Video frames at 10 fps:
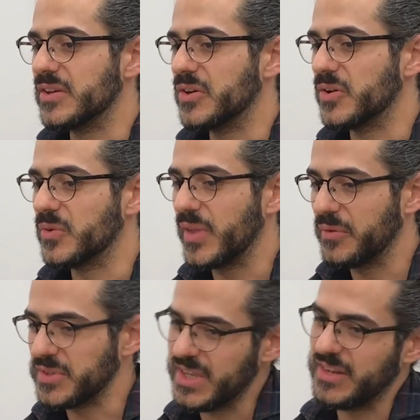and so
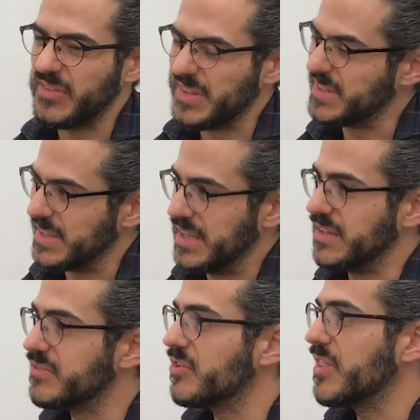that was kind of the
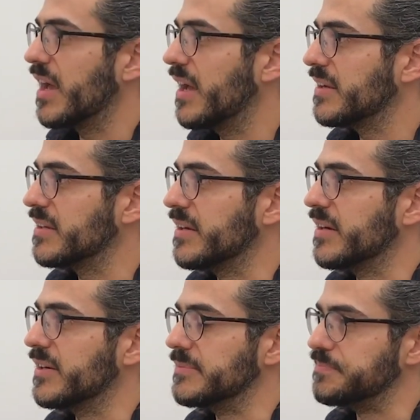seed for that.
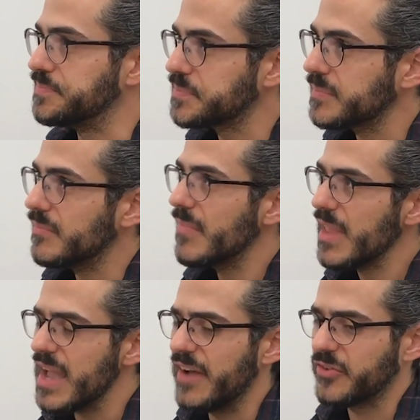
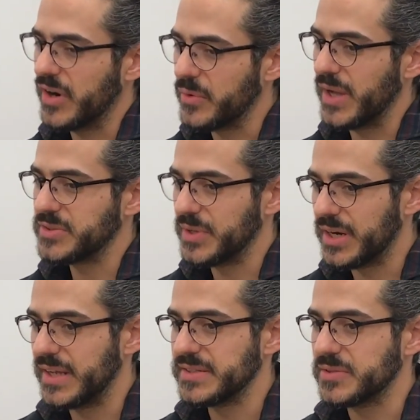After I
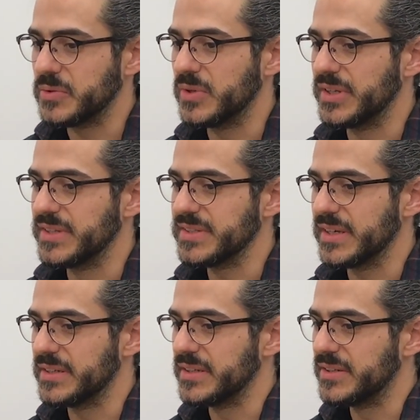graduated high school, I
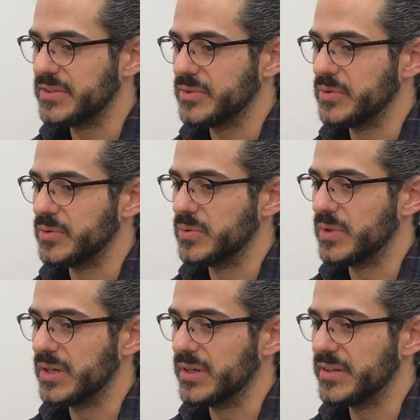decided
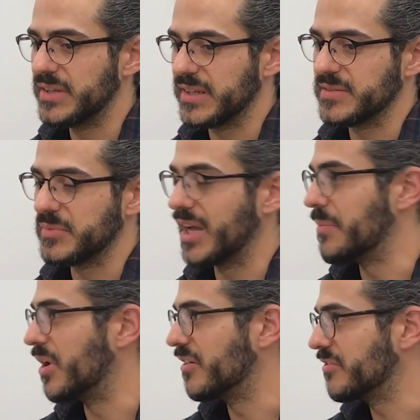to take some
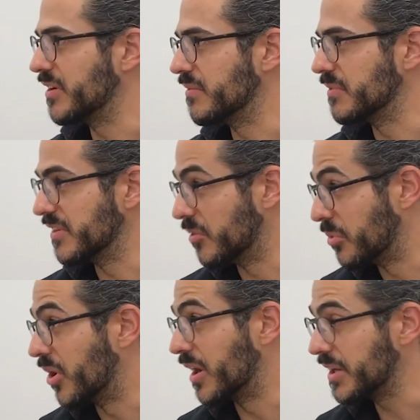time off and
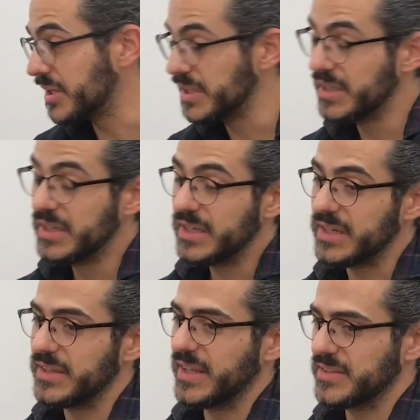live abroad,
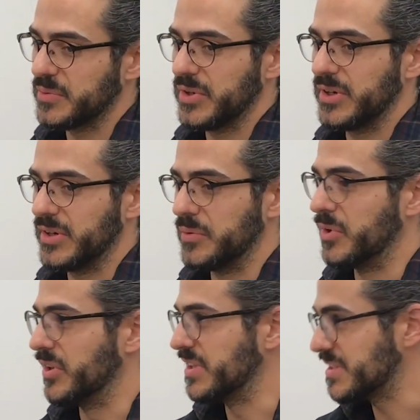and that's where
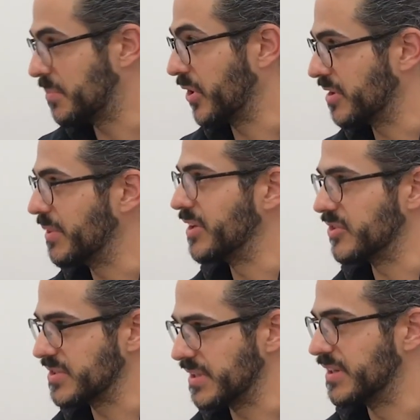it really sparked my
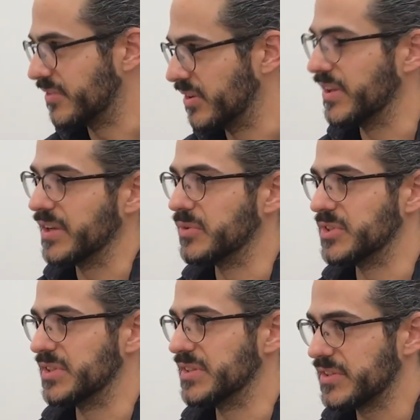interest in different
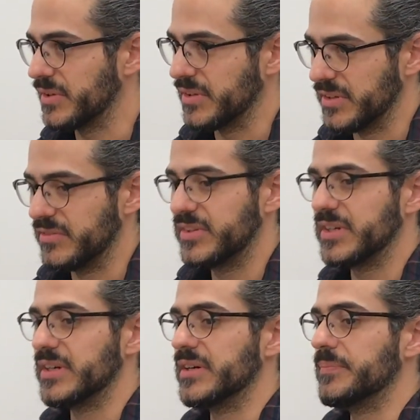languages. So I
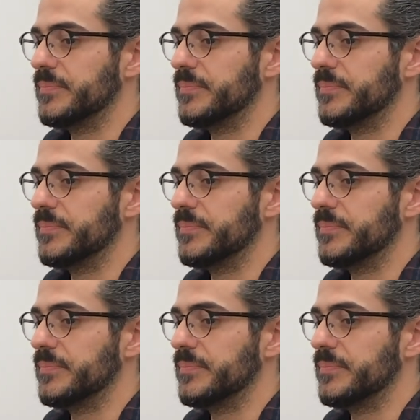lived